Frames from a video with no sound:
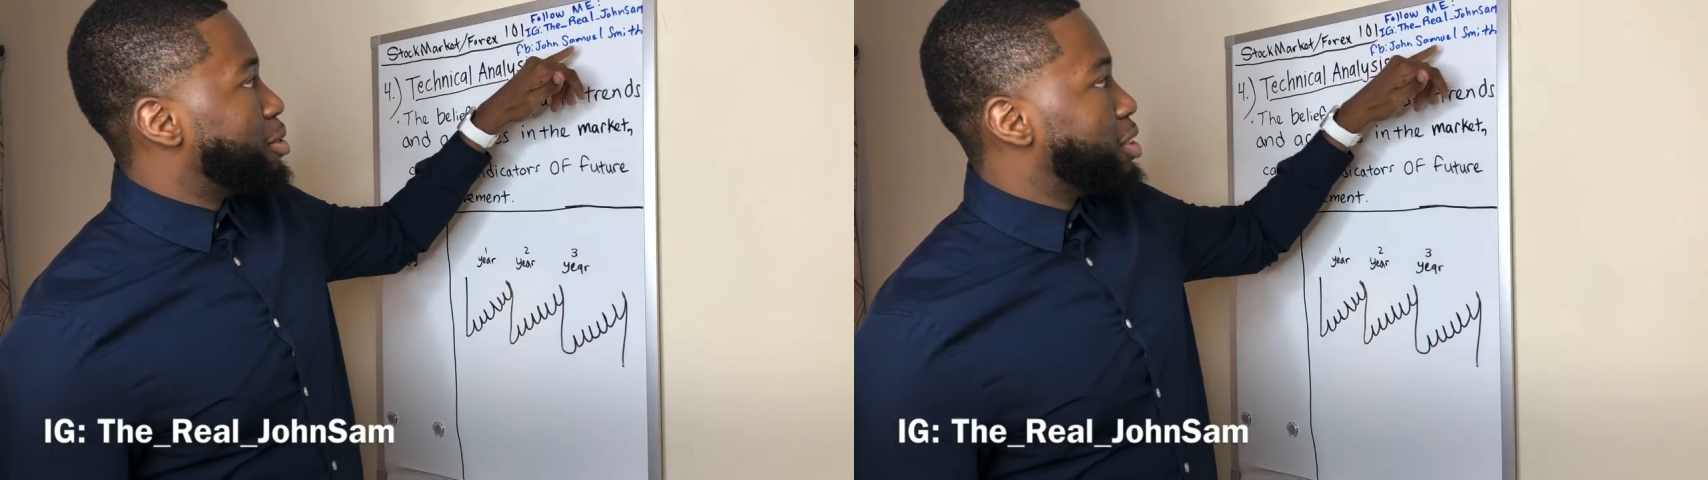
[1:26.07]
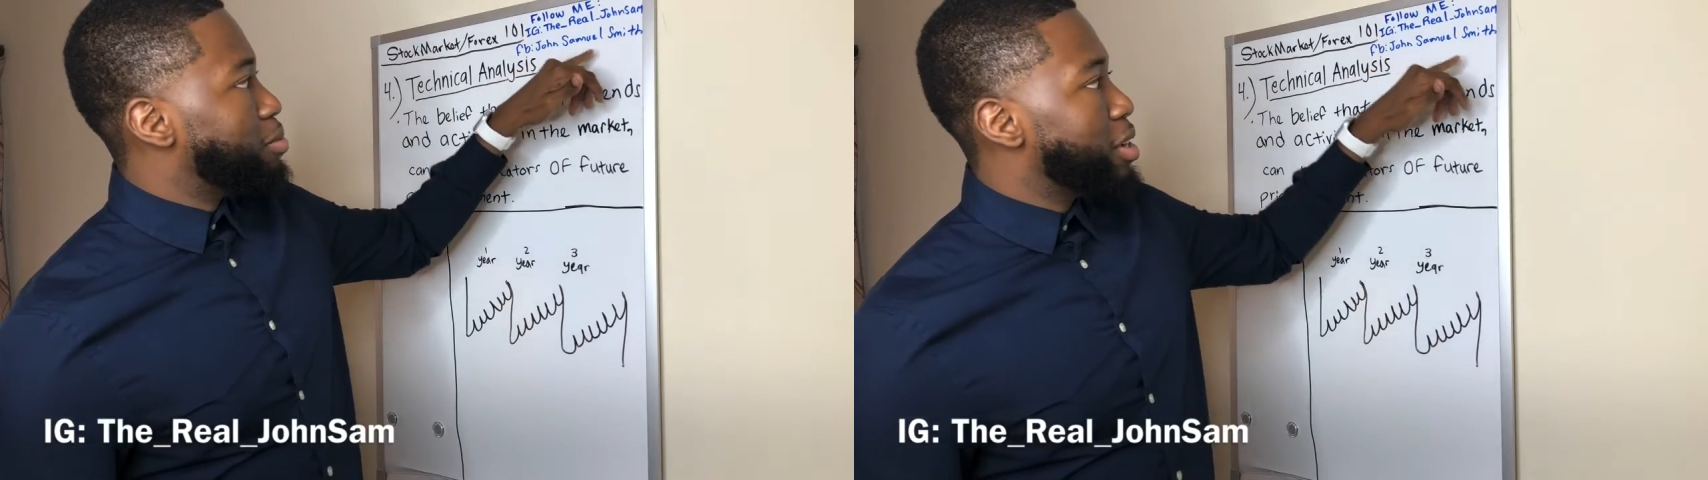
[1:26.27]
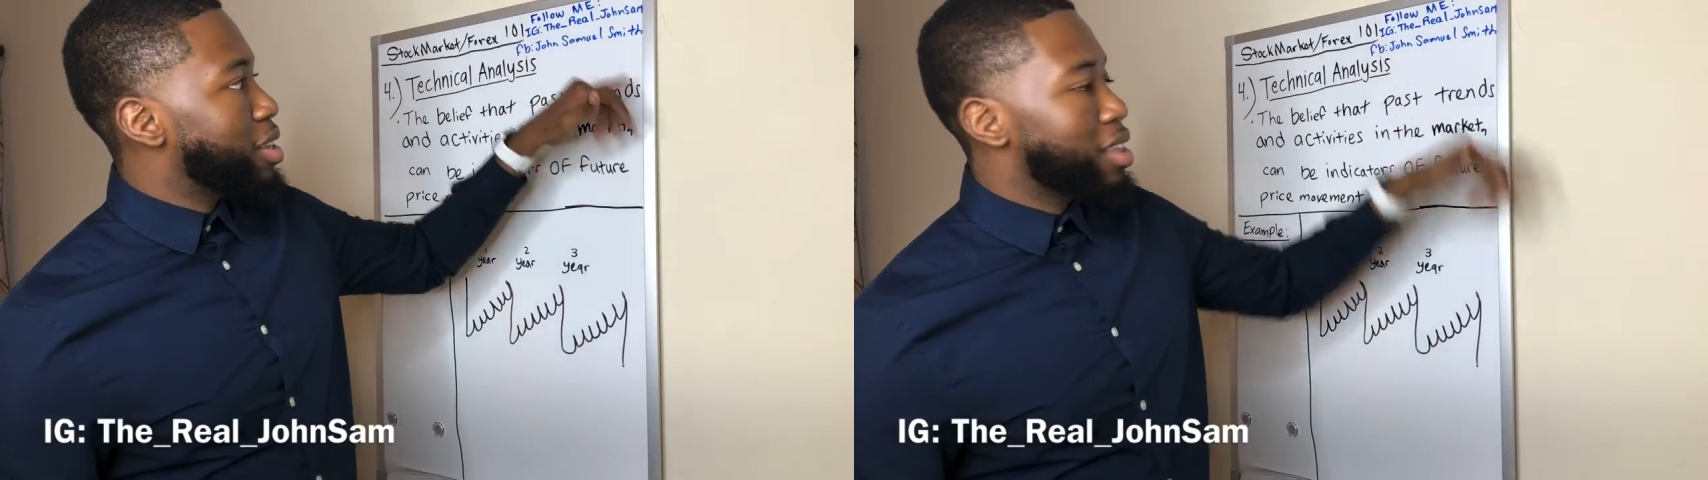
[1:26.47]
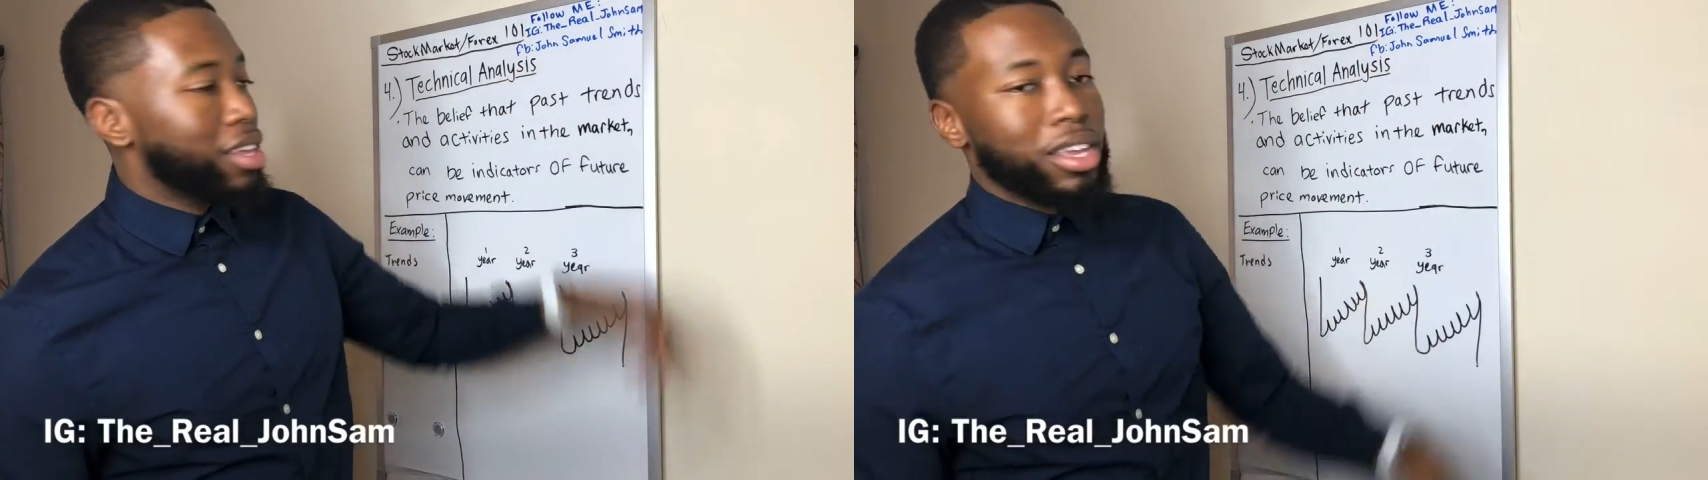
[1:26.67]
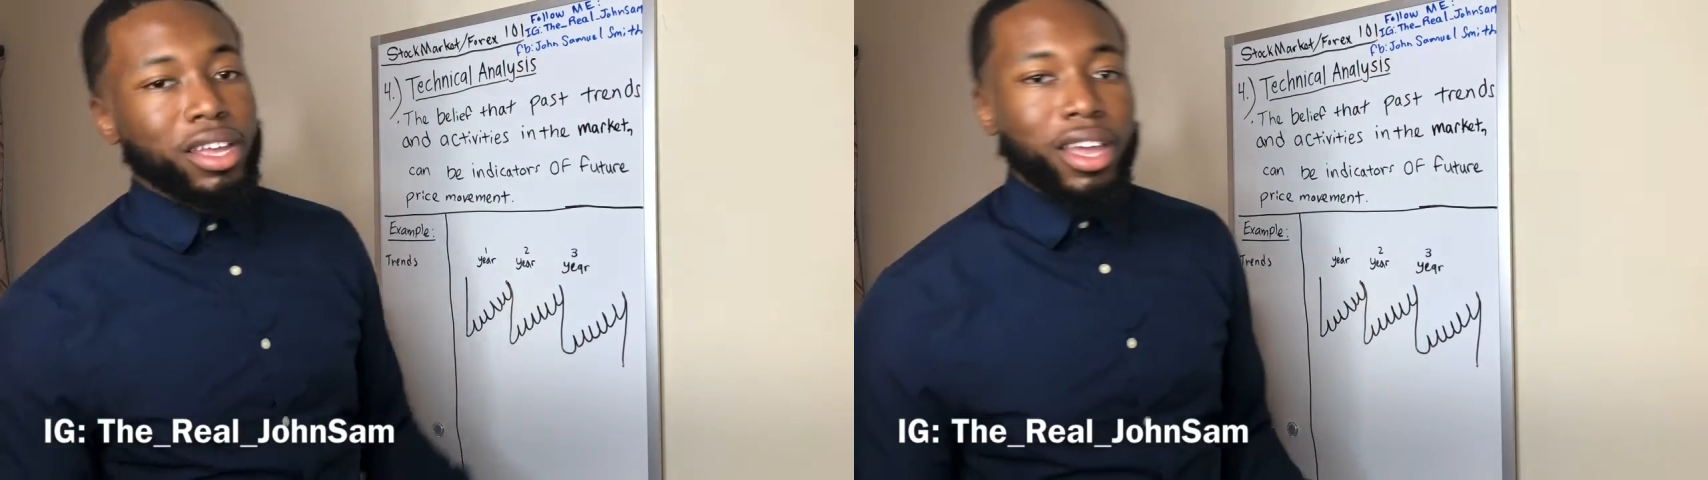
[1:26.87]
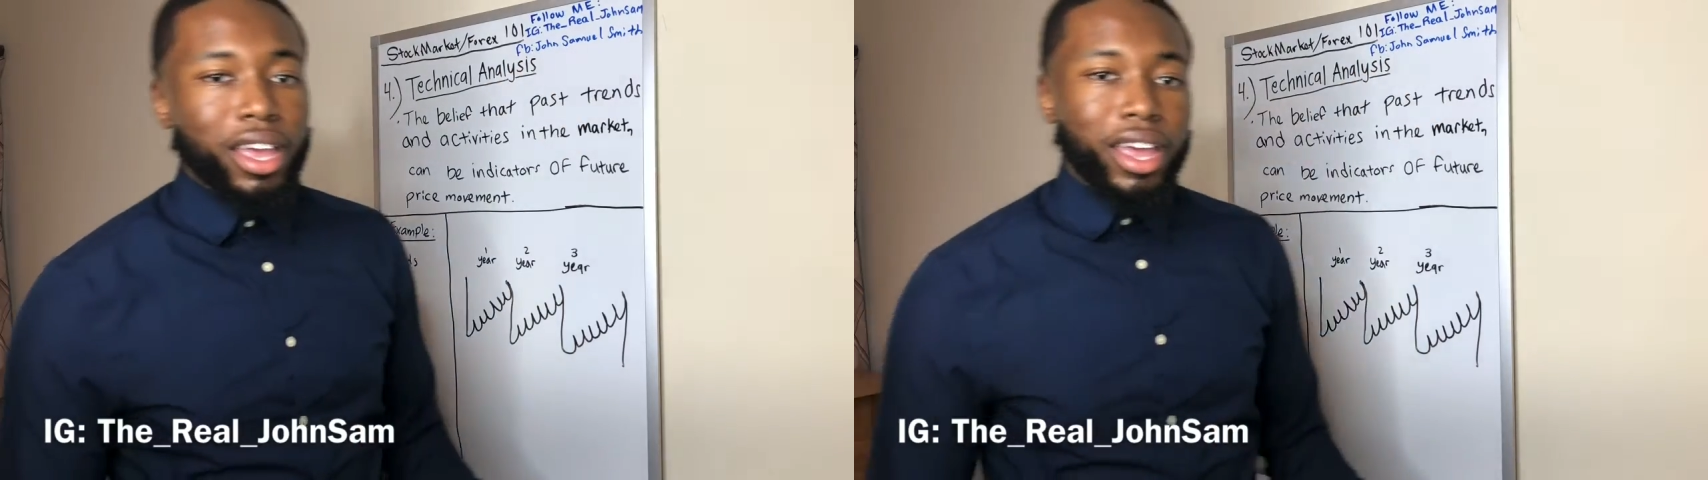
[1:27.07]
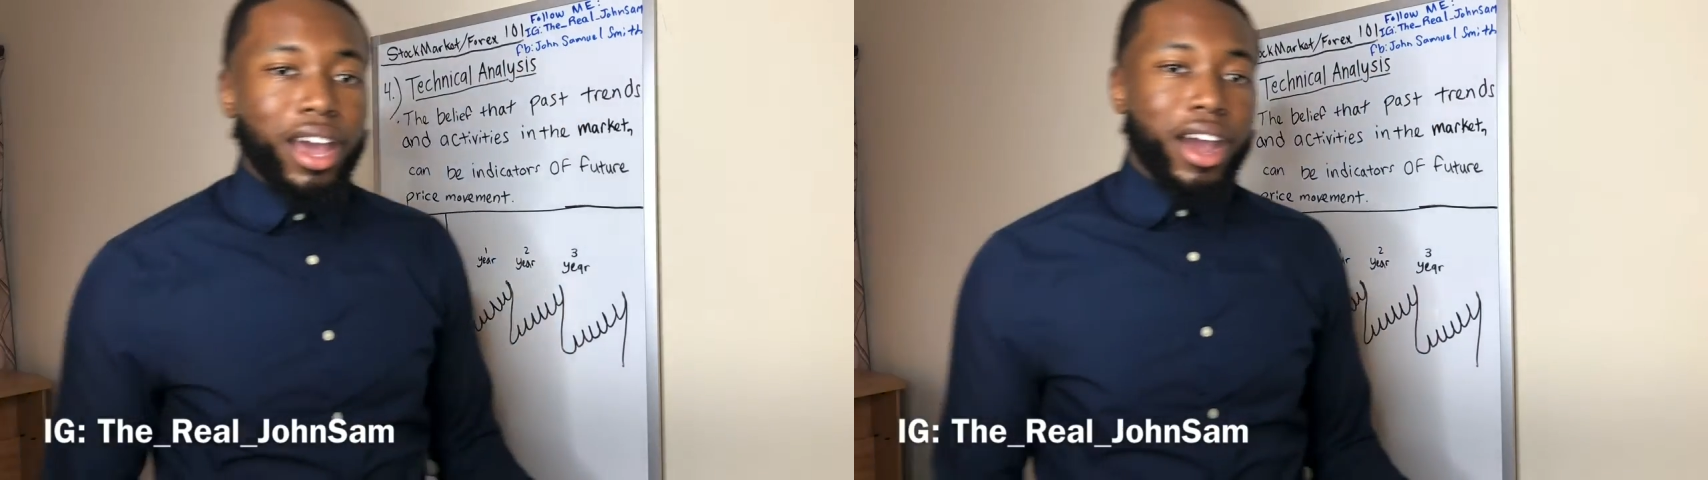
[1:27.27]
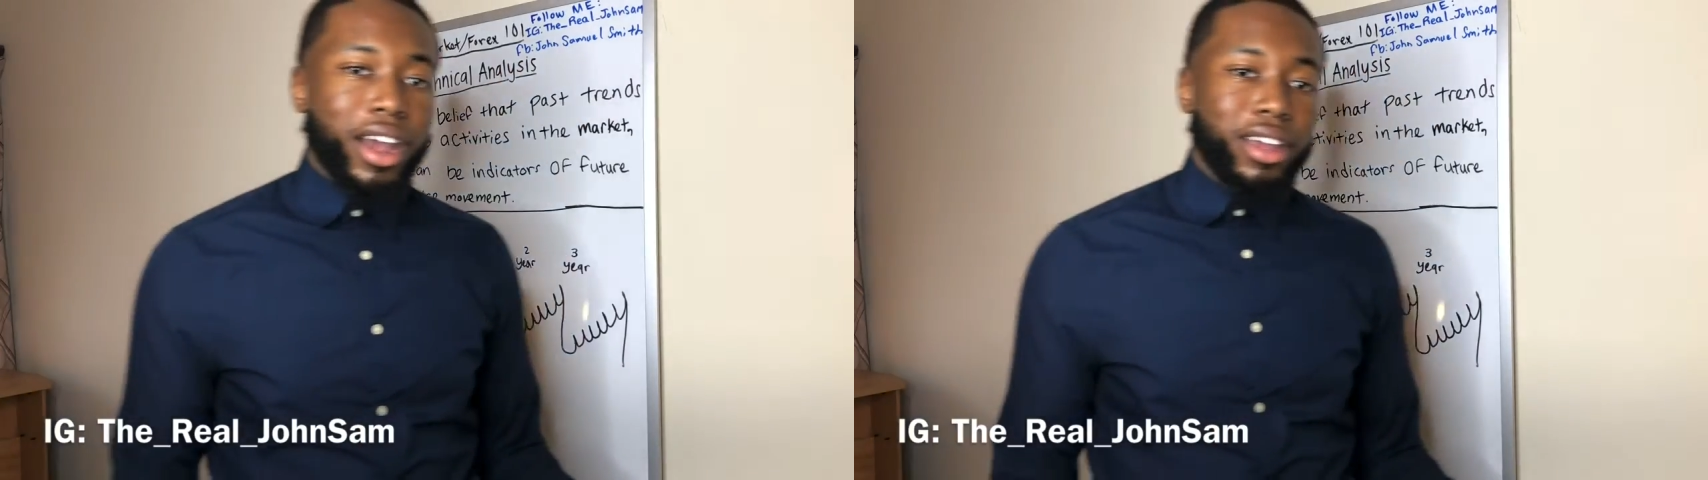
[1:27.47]
Smith.
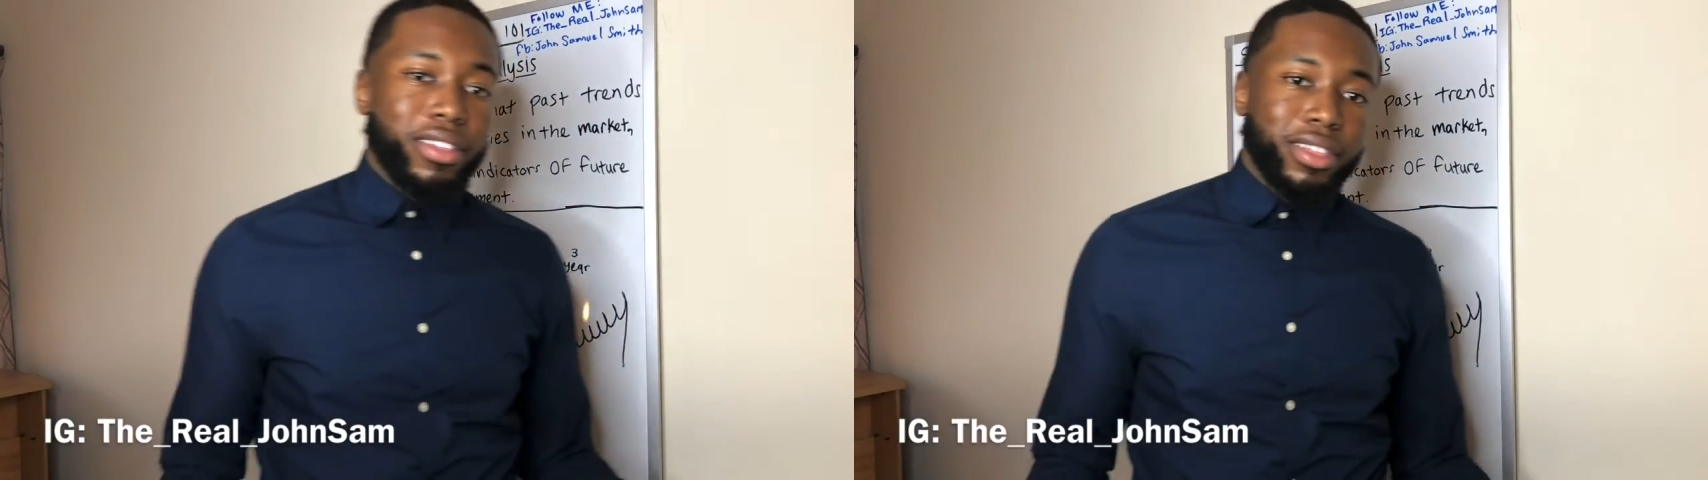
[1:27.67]
All right,